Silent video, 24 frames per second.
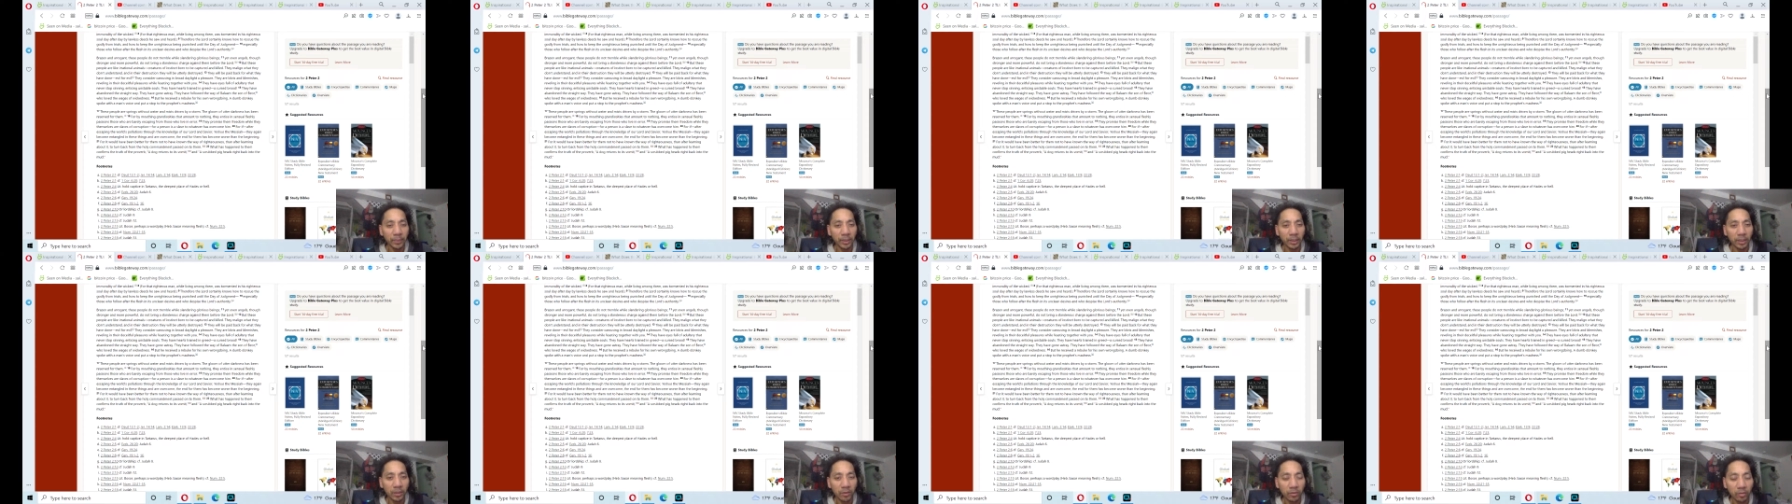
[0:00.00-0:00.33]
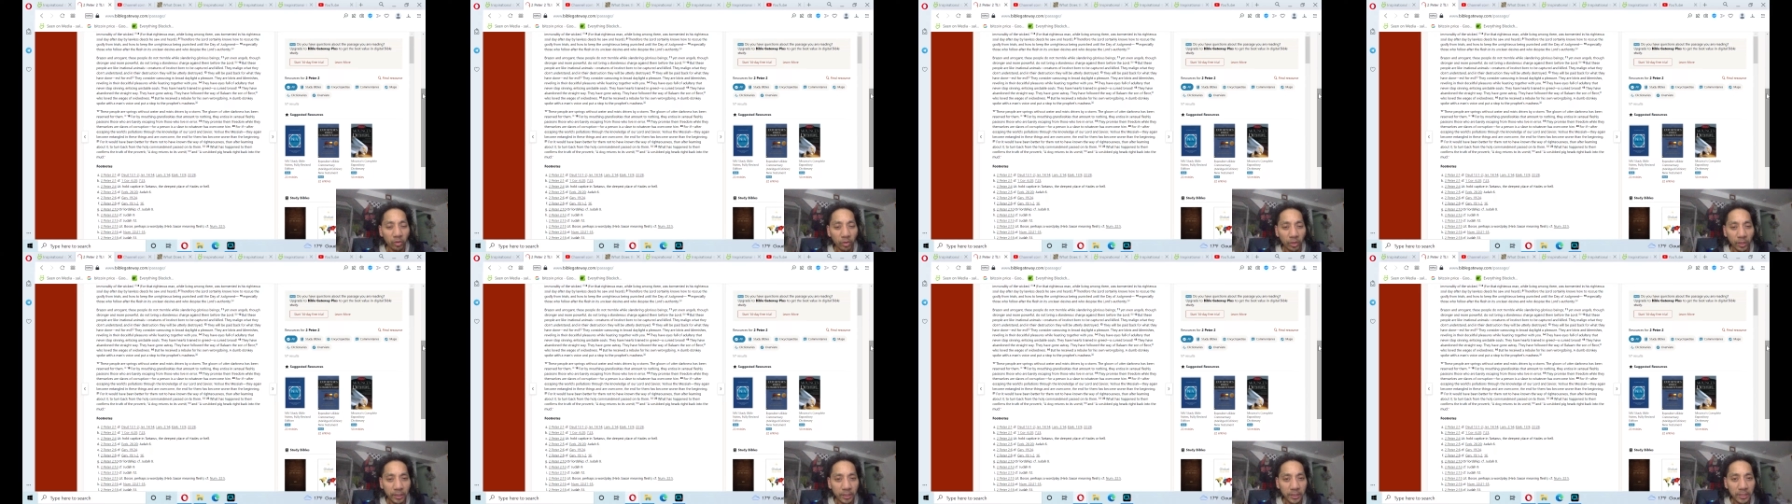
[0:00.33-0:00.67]

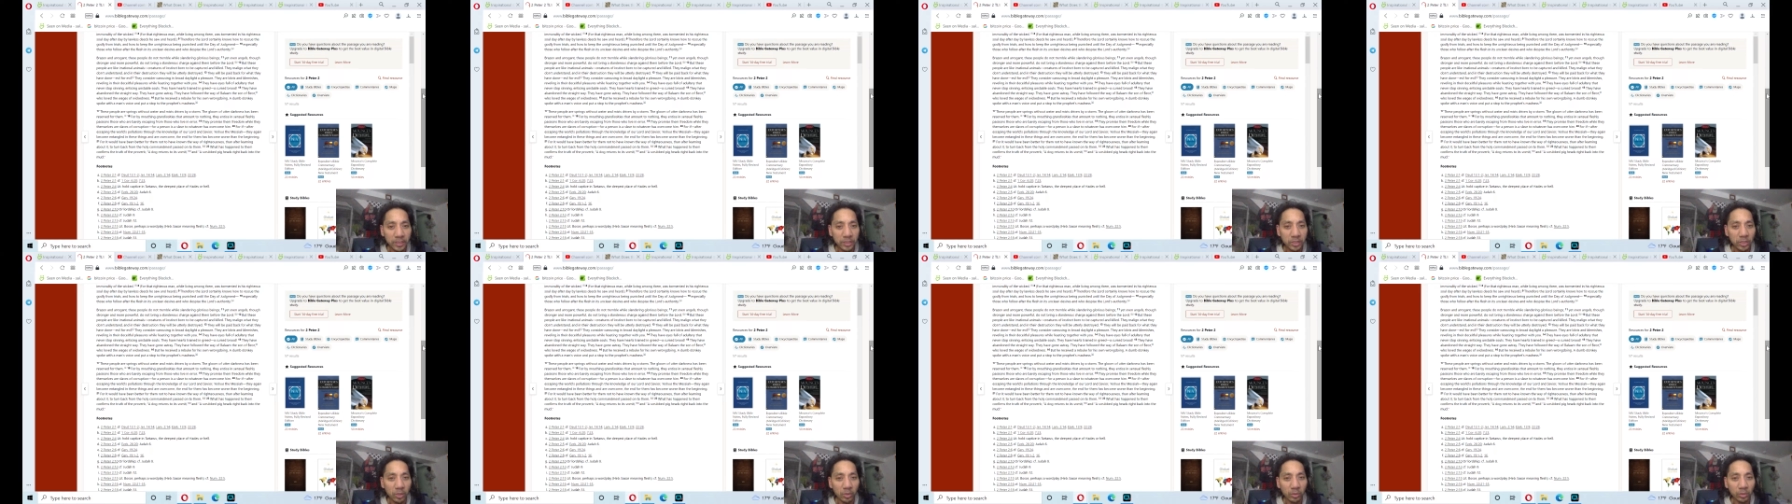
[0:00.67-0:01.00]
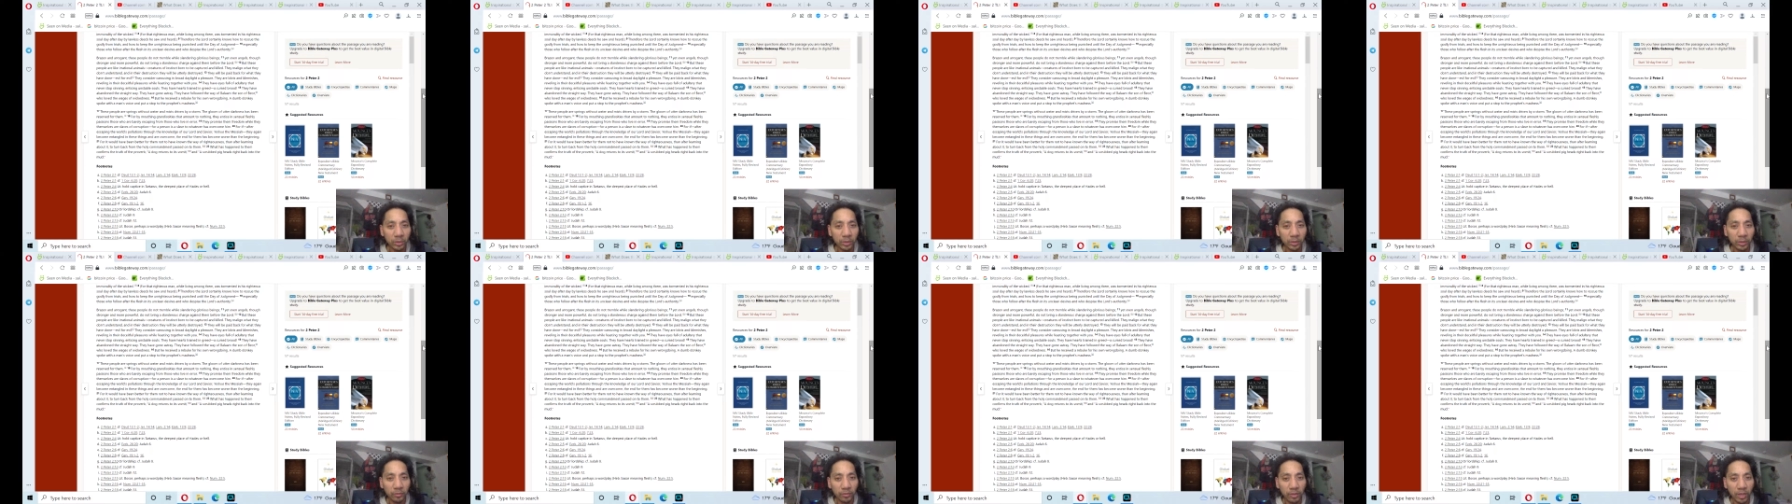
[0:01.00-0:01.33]
for his
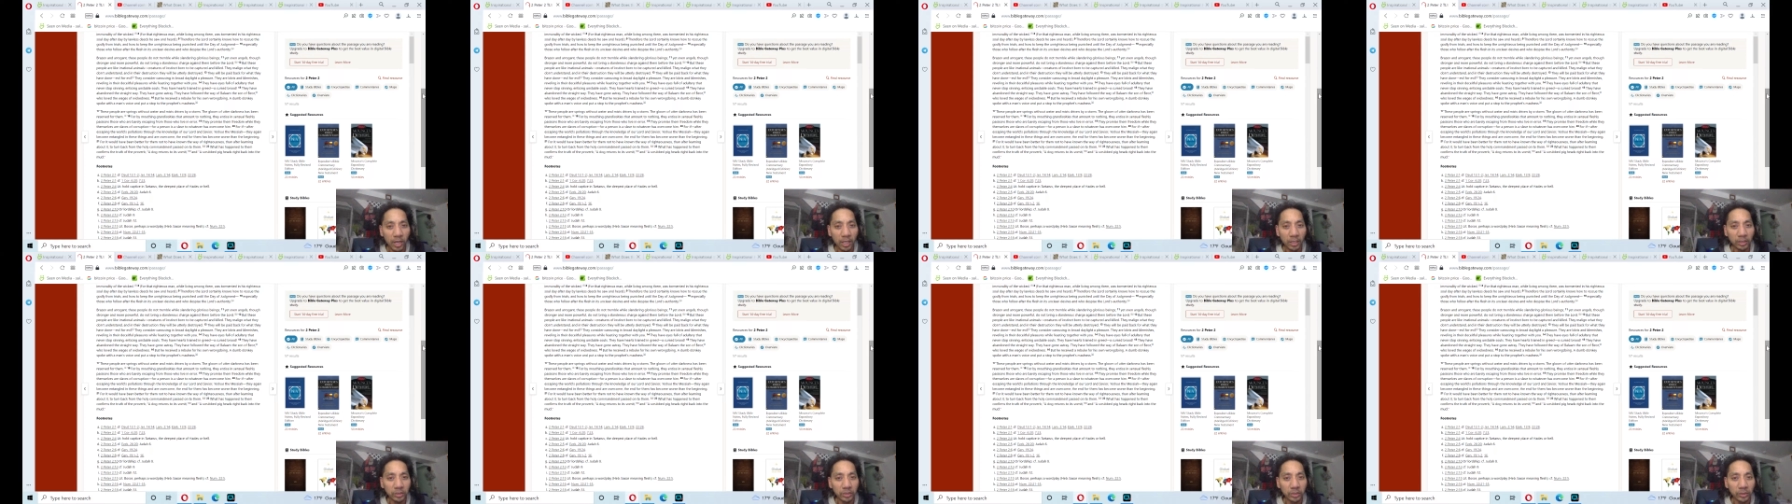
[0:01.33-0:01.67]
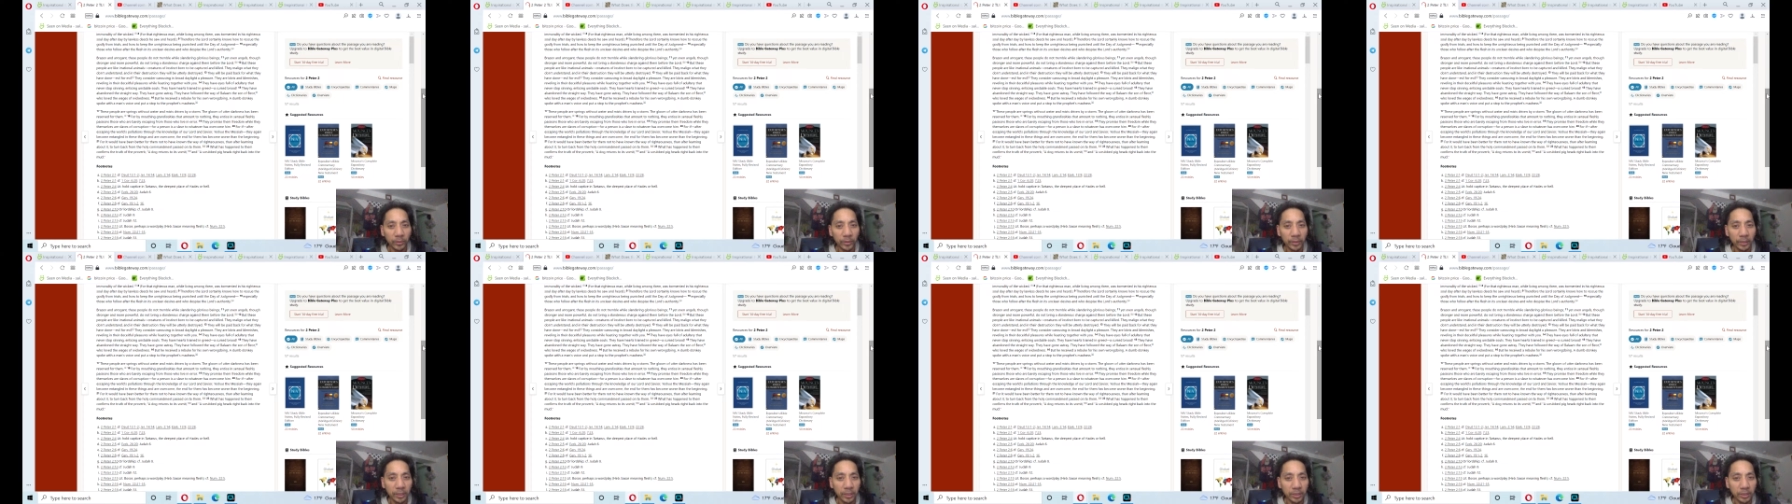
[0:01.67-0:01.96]
own wrongdoing.